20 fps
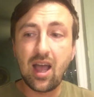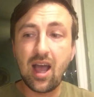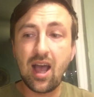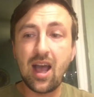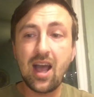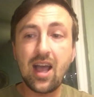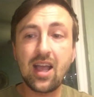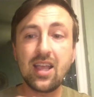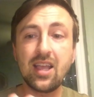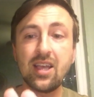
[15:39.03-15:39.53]

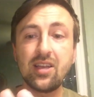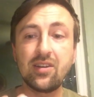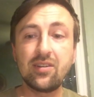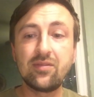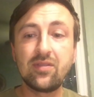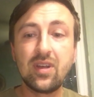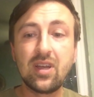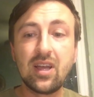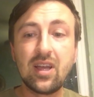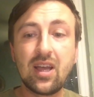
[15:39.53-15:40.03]
I have
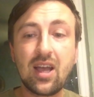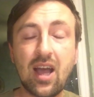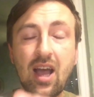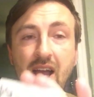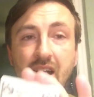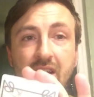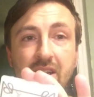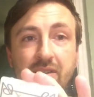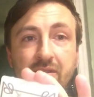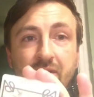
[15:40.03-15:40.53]

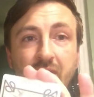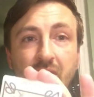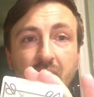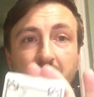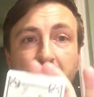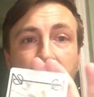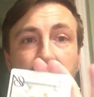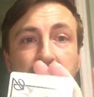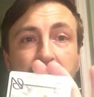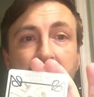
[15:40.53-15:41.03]

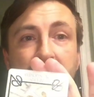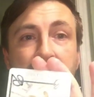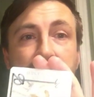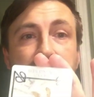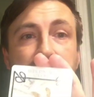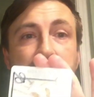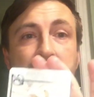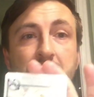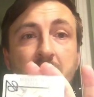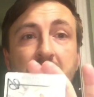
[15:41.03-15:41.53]

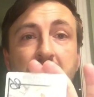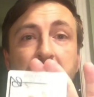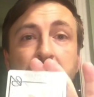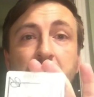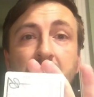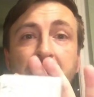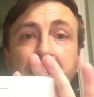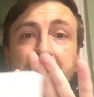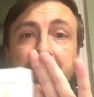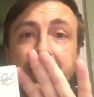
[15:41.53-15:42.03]
already made
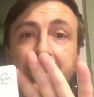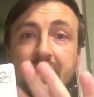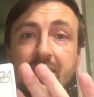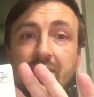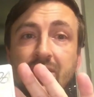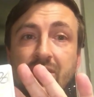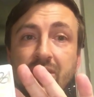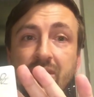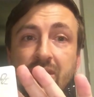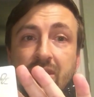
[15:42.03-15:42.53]
my
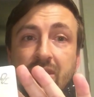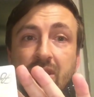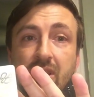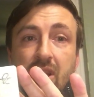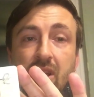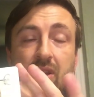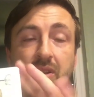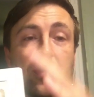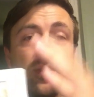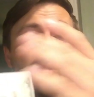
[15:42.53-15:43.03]
decision.
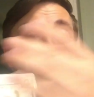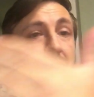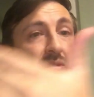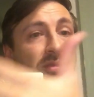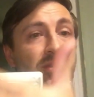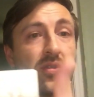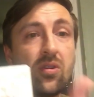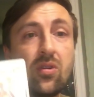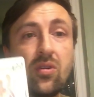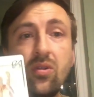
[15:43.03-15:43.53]
There's
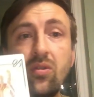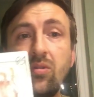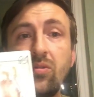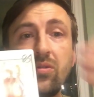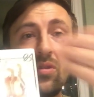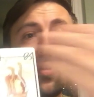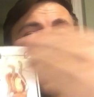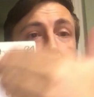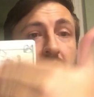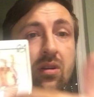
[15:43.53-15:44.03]
no
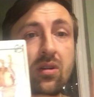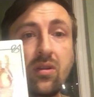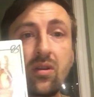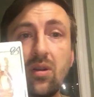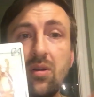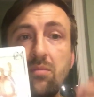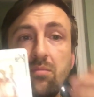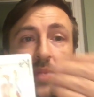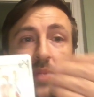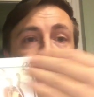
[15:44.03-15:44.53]
longer
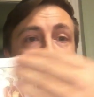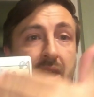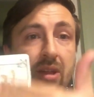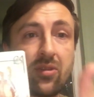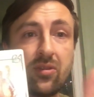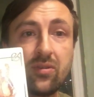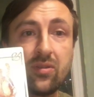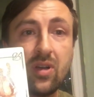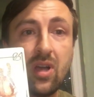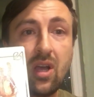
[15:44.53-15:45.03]
a
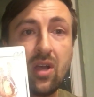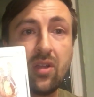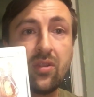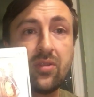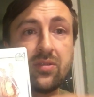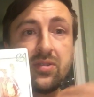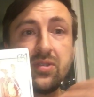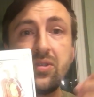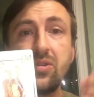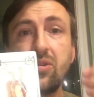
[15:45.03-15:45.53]
battle.
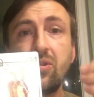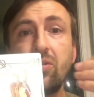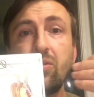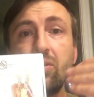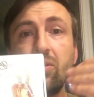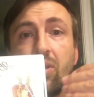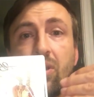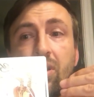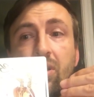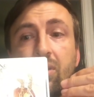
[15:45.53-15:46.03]
There's no
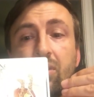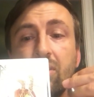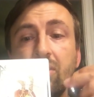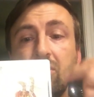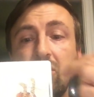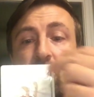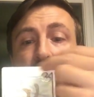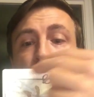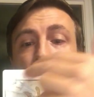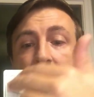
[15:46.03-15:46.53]
longer
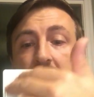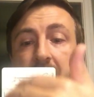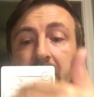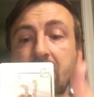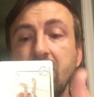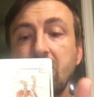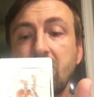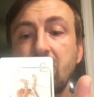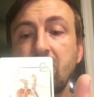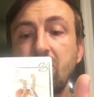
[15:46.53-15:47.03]

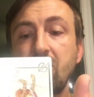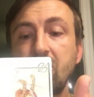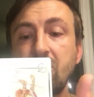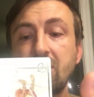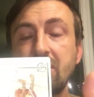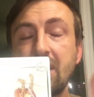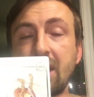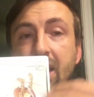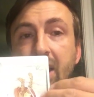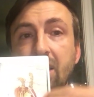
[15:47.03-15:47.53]
trying to
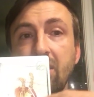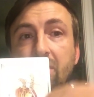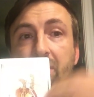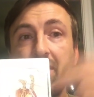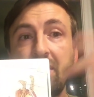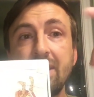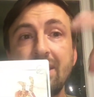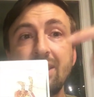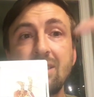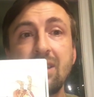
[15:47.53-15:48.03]
say
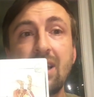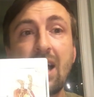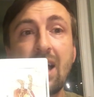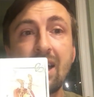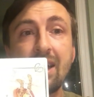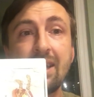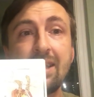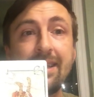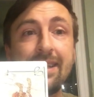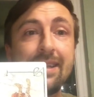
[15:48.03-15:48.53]
this
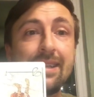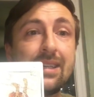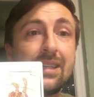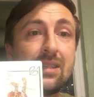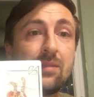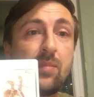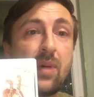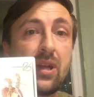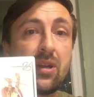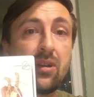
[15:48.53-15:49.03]
idea is
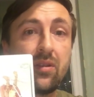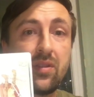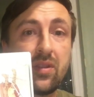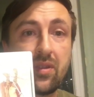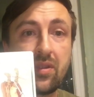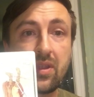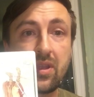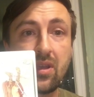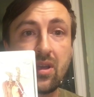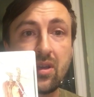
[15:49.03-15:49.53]
better than
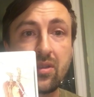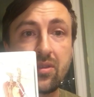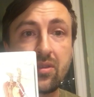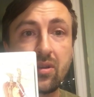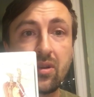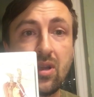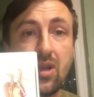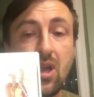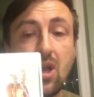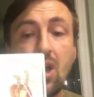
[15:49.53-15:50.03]
the other.
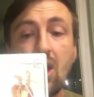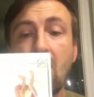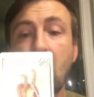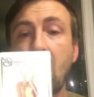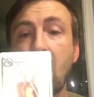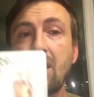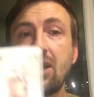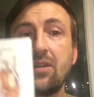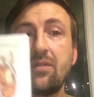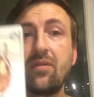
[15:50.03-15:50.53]

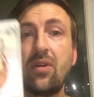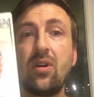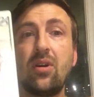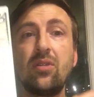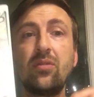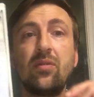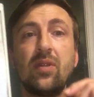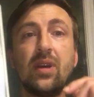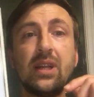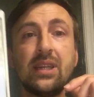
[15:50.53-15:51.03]
I have
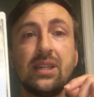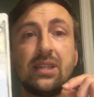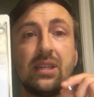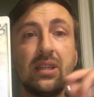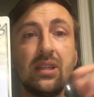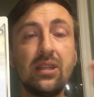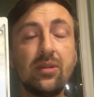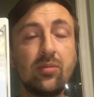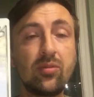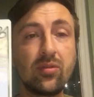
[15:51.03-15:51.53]
already
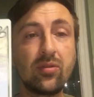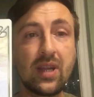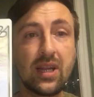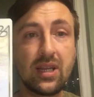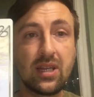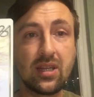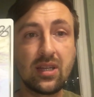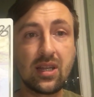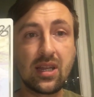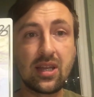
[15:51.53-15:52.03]

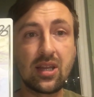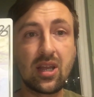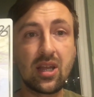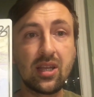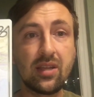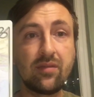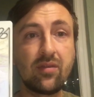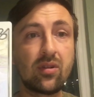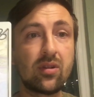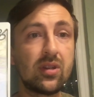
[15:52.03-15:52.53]
deliberated and I
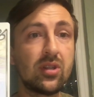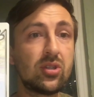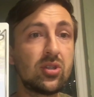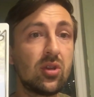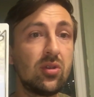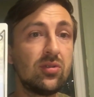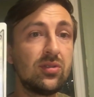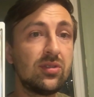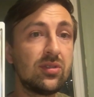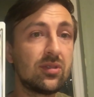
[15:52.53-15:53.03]
have already
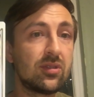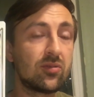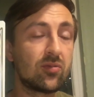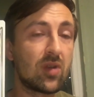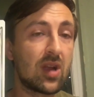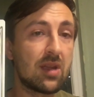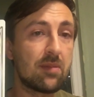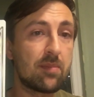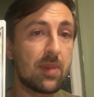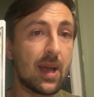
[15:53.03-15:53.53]
chosen the
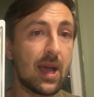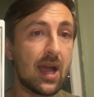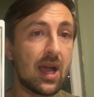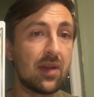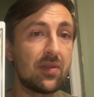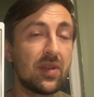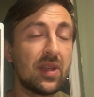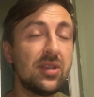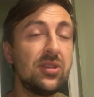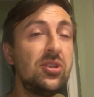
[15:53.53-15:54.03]
right
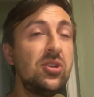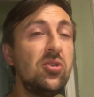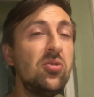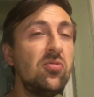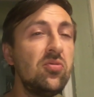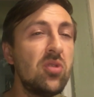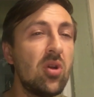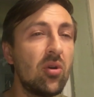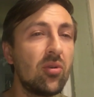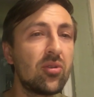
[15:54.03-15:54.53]
path. And you
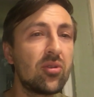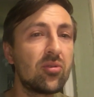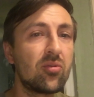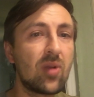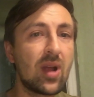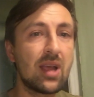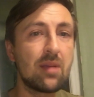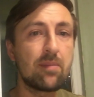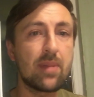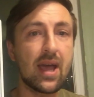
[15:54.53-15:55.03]
know the
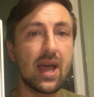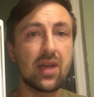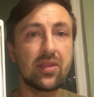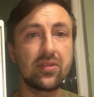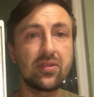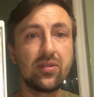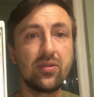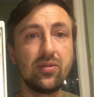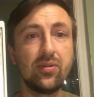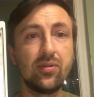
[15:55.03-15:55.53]
right path
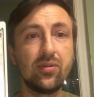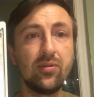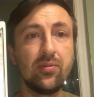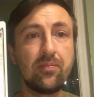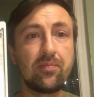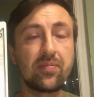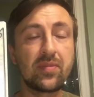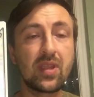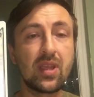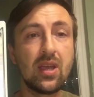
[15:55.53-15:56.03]
too.
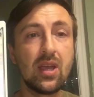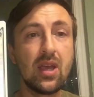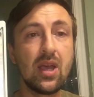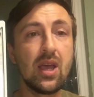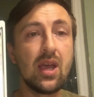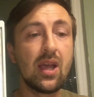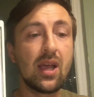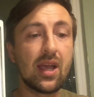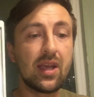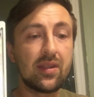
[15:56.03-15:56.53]

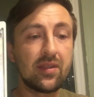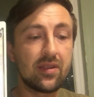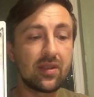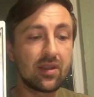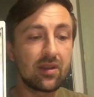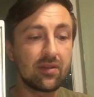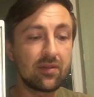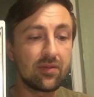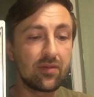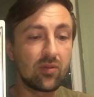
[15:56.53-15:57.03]
And
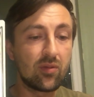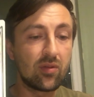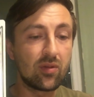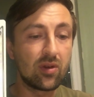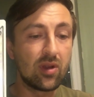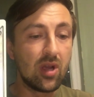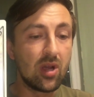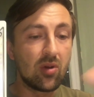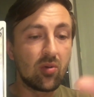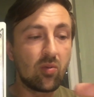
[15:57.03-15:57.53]
therefore,
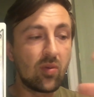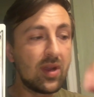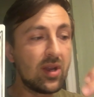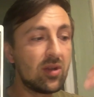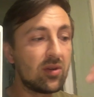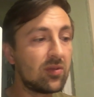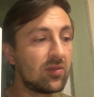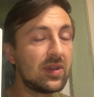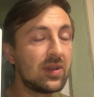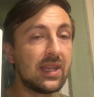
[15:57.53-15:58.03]
we
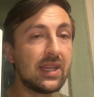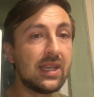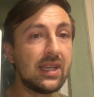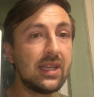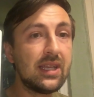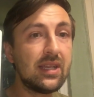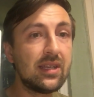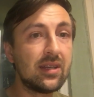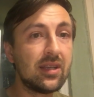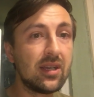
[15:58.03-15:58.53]
don't
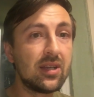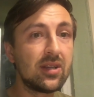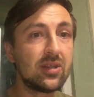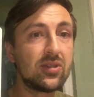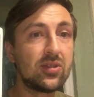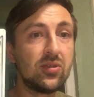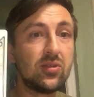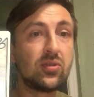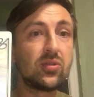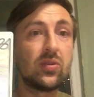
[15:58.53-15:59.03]
need
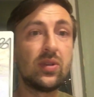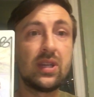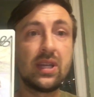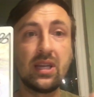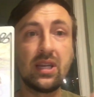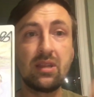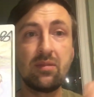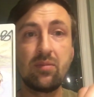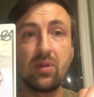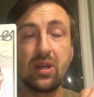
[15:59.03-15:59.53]
to trick
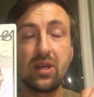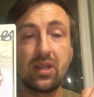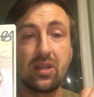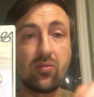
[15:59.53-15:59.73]
anybody.